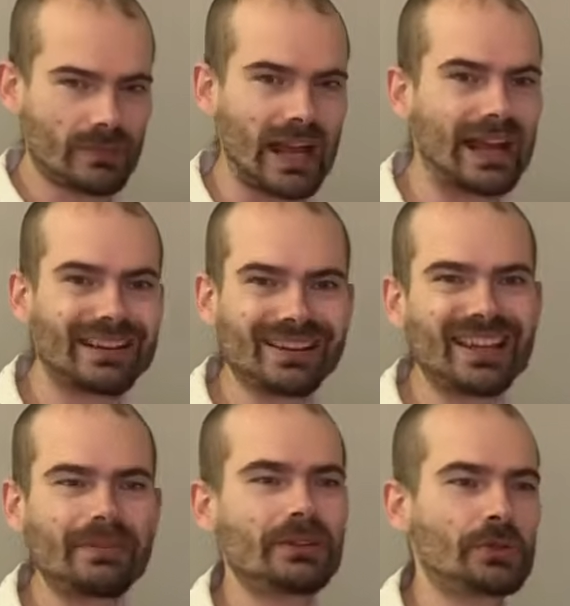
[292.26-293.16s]
and a
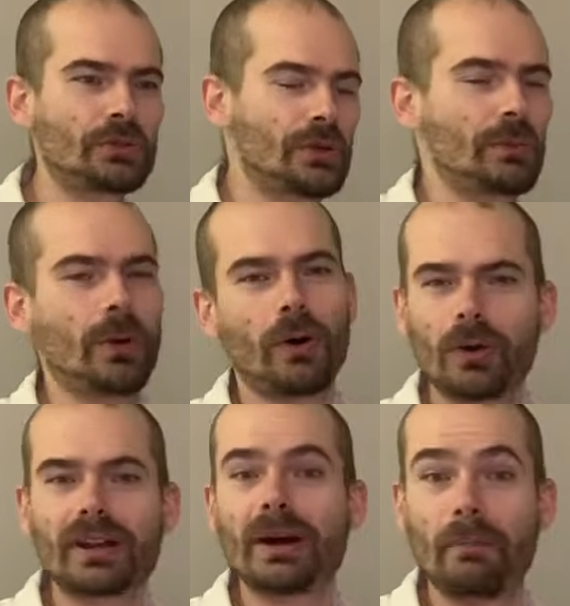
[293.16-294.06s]
living room
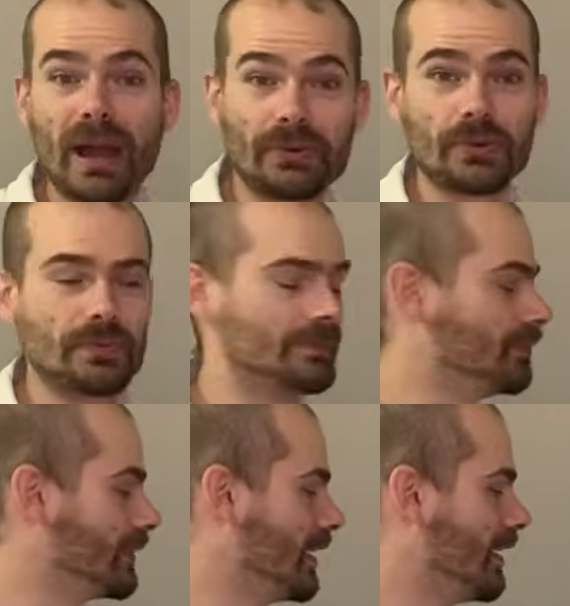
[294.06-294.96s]
or a bedroom.
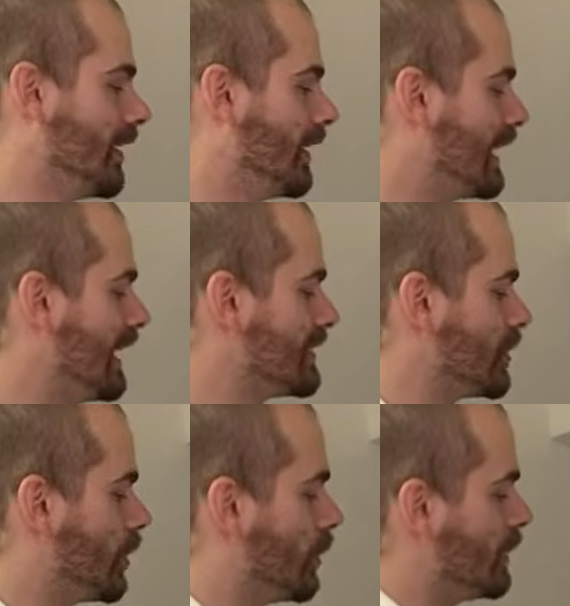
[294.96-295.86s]
Okay,
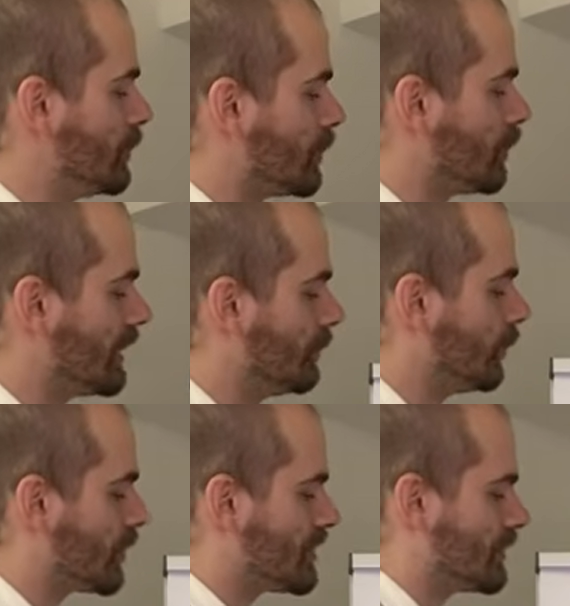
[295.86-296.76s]
so if you're looking
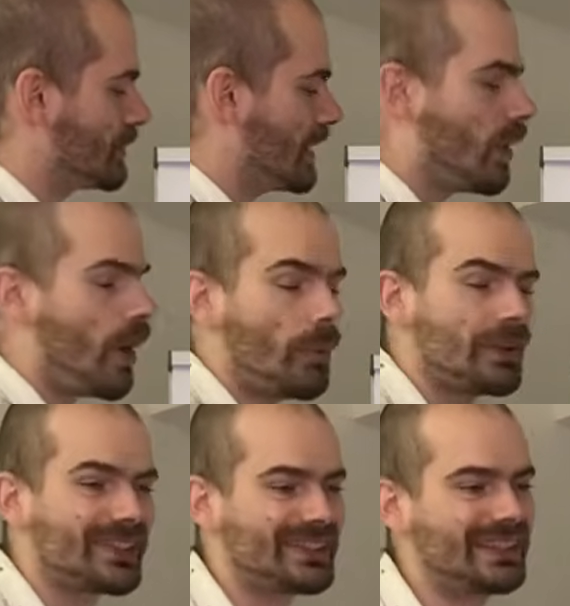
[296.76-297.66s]
for a studio,
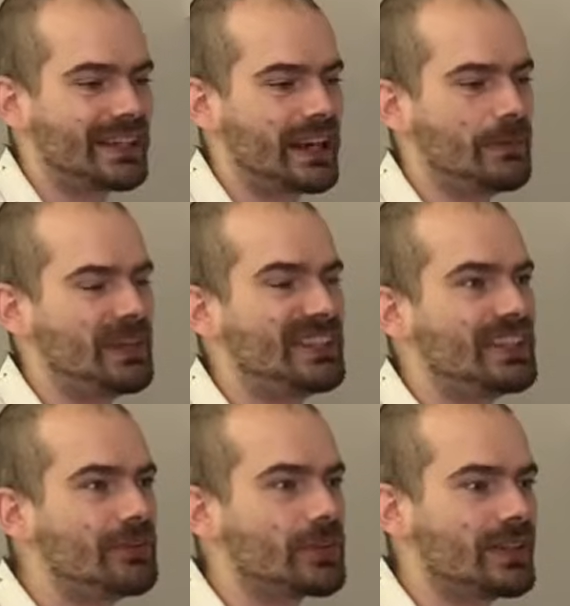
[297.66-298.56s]
obviously there can be
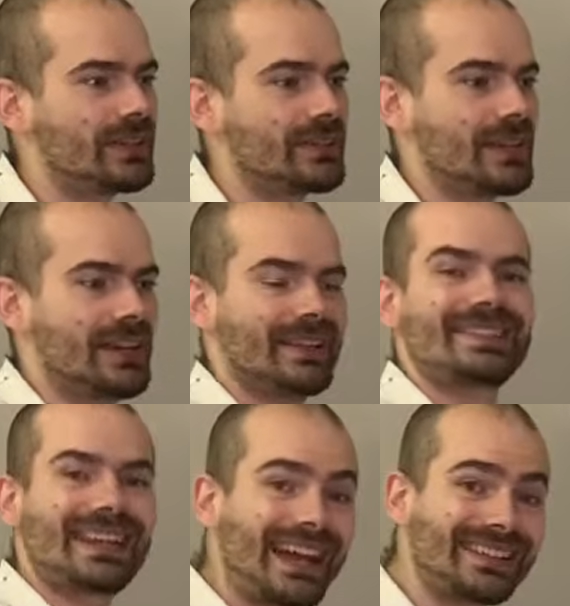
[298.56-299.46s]
different
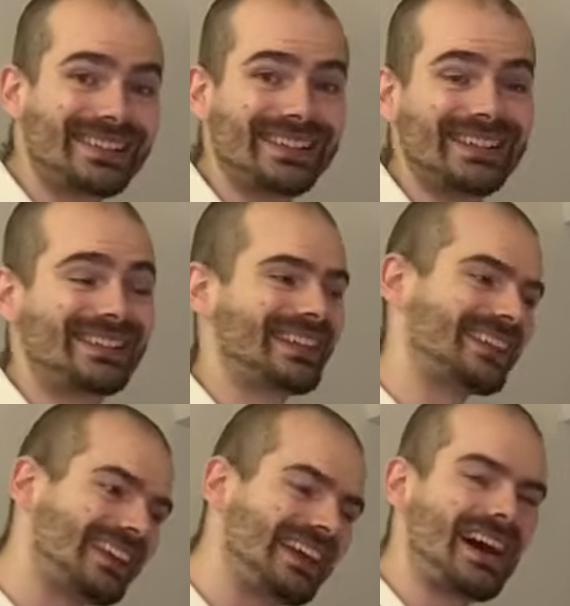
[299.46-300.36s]
sizes
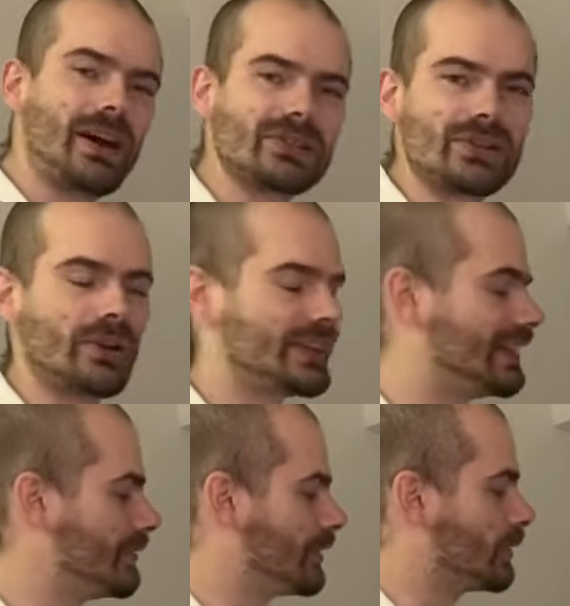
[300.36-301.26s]
and layouts, all that
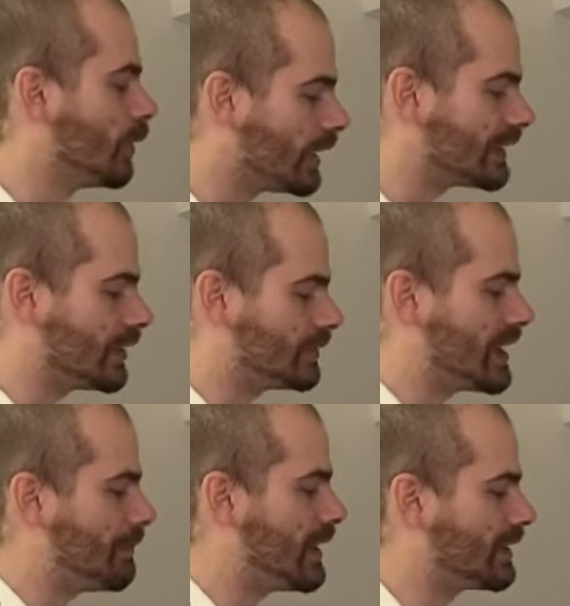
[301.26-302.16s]
different quality of
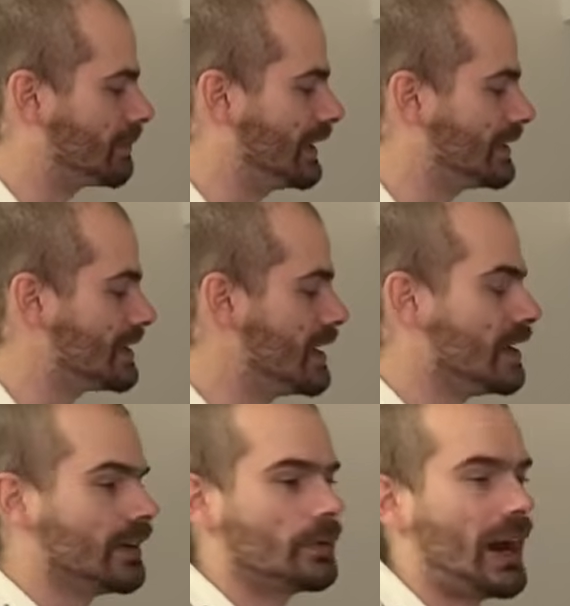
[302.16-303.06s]
the apartment.
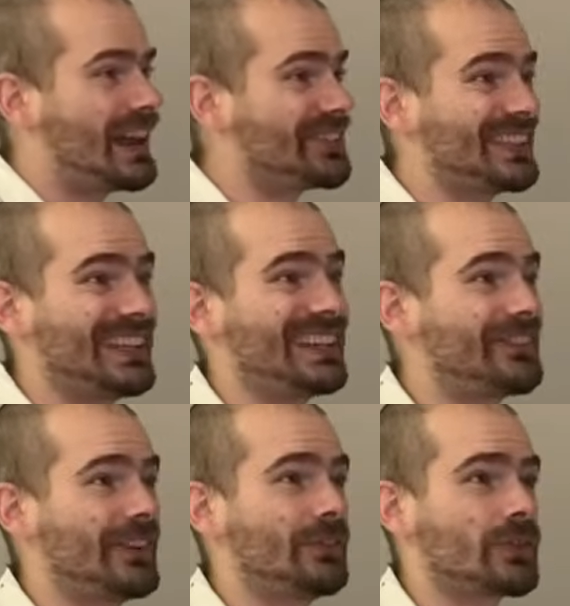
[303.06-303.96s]
I've seen
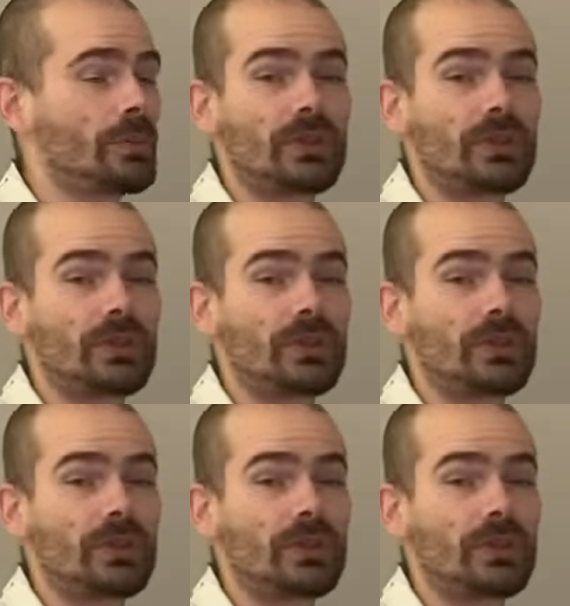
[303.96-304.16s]
anything from